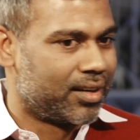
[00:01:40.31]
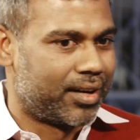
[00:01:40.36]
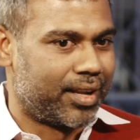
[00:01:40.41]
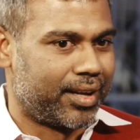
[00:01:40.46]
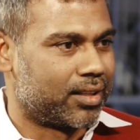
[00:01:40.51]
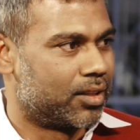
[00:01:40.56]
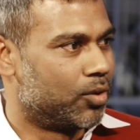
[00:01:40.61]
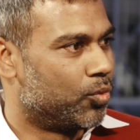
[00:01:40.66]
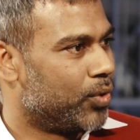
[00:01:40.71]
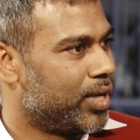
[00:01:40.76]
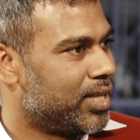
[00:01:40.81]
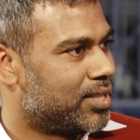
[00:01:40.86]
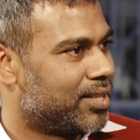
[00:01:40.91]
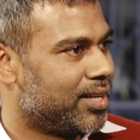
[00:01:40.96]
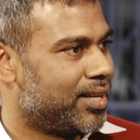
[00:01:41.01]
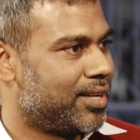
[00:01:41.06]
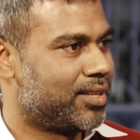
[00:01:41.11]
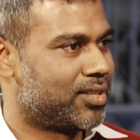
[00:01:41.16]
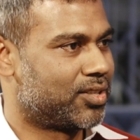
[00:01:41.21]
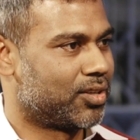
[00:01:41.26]
Take the
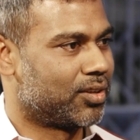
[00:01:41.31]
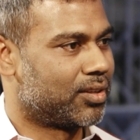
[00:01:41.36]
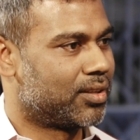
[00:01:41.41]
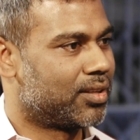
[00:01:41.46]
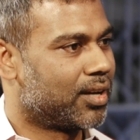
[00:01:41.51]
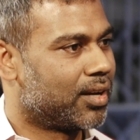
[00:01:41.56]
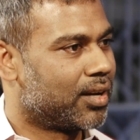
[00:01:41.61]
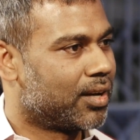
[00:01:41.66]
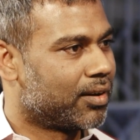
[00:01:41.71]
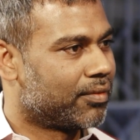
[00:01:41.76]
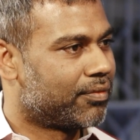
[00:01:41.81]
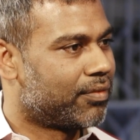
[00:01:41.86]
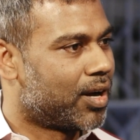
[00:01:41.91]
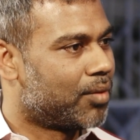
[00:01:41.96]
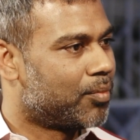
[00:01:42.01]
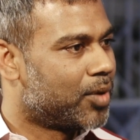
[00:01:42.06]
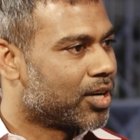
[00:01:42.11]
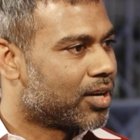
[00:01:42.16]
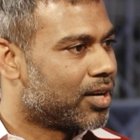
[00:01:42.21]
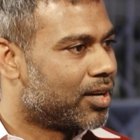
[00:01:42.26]
VCs or the
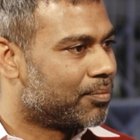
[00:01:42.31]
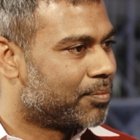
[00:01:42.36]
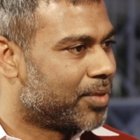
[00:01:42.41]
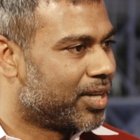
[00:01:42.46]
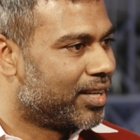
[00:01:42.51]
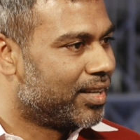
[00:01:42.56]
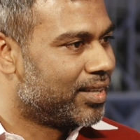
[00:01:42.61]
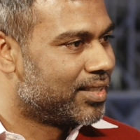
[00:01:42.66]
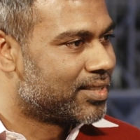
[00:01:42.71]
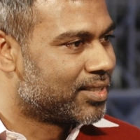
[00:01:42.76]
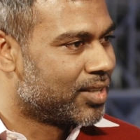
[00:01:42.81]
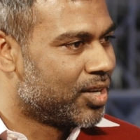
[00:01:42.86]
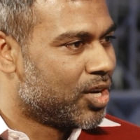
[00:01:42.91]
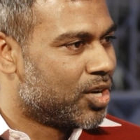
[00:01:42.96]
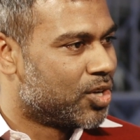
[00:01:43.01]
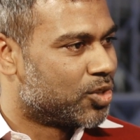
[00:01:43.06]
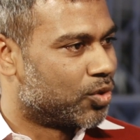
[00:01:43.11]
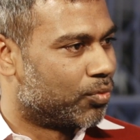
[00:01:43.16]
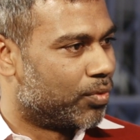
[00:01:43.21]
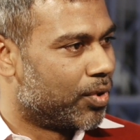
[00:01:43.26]
pharma companies.
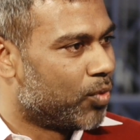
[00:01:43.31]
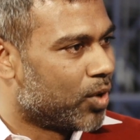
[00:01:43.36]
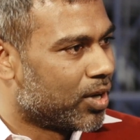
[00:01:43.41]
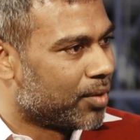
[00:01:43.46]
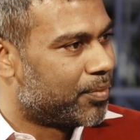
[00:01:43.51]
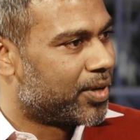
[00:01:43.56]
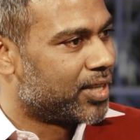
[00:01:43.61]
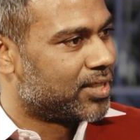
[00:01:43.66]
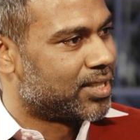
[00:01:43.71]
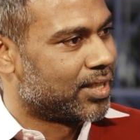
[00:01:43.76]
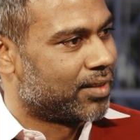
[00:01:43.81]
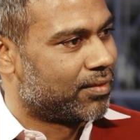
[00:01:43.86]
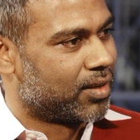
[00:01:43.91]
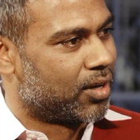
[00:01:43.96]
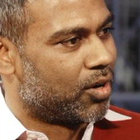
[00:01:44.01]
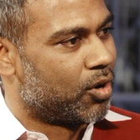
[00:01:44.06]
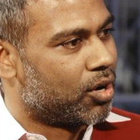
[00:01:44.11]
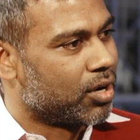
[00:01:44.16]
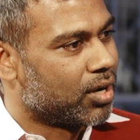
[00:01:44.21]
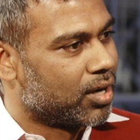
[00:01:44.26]
So we want to preserve the
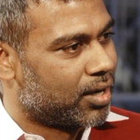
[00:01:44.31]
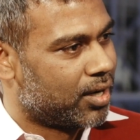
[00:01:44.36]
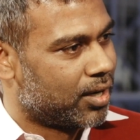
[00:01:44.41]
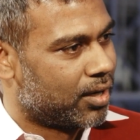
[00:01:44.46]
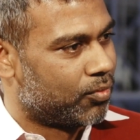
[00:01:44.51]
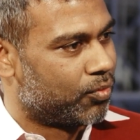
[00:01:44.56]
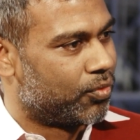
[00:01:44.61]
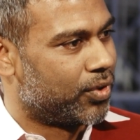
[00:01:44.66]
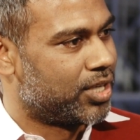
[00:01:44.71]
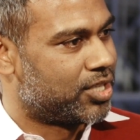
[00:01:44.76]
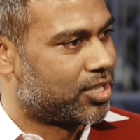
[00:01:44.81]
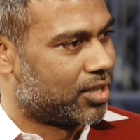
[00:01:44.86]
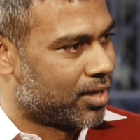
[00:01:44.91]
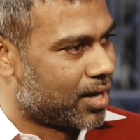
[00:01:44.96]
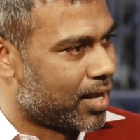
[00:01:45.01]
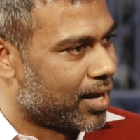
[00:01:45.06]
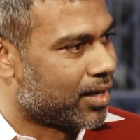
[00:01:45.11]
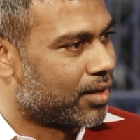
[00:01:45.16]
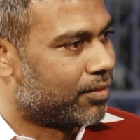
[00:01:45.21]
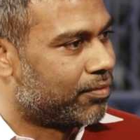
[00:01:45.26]
longer term vision
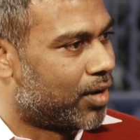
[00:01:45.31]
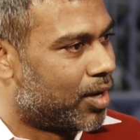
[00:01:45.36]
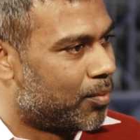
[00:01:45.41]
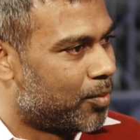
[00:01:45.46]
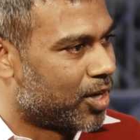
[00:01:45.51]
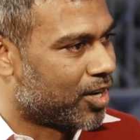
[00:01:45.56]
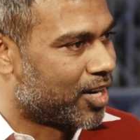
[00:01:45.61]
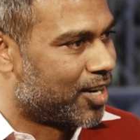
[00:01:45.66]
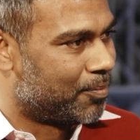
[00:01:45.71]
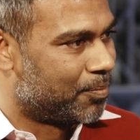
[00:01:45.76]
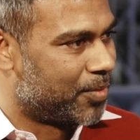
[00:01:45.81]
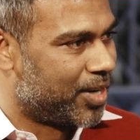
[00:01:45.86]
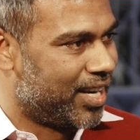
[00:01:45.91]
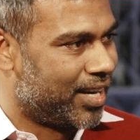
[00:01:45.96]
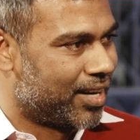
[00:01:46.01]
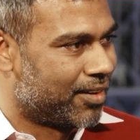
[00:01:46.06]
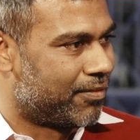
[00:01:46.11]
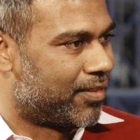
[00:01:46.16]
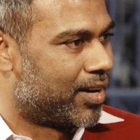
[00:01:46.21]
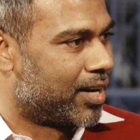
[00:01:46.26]
like a pharma
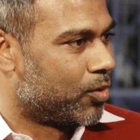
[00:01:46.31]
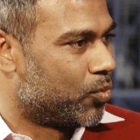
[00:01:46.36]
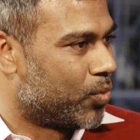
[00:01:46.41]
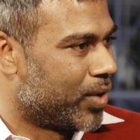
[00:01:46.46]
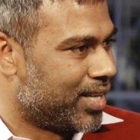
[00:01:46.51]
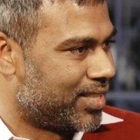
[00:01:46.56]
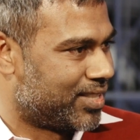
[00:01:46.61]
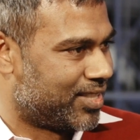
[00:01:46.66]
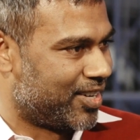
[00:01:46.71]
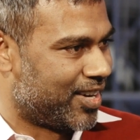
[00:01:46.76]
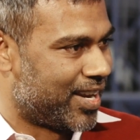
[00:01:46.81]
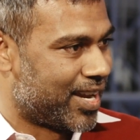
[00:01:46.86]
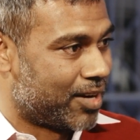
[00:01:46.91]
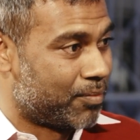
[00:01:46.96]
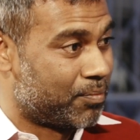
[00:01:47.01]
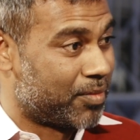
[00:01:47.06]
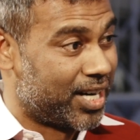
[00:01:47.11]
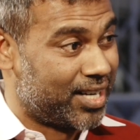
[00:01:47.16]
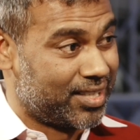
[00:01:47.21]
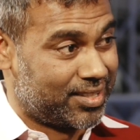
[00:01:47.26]
company and find ways to
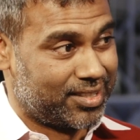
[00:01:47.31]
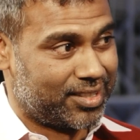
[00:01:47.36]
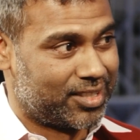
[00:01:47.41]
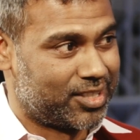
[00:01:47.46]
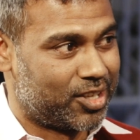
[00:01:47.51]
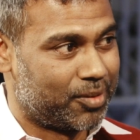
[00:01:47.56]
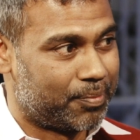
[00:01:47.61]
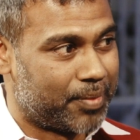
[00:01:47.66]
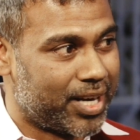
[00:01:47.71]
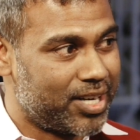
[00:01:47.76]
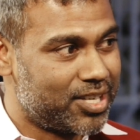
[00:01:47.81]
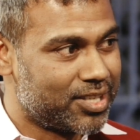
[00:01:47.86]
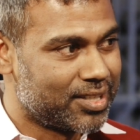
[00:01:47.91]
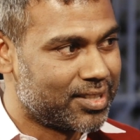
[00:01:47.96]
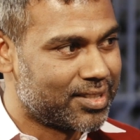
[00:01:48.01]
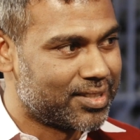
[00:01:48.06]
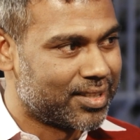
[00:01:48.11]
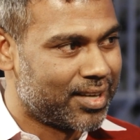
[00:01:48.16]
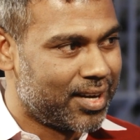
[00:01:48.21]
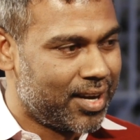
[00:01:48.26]
get medicines to
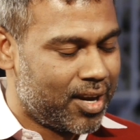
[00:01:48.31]
patients.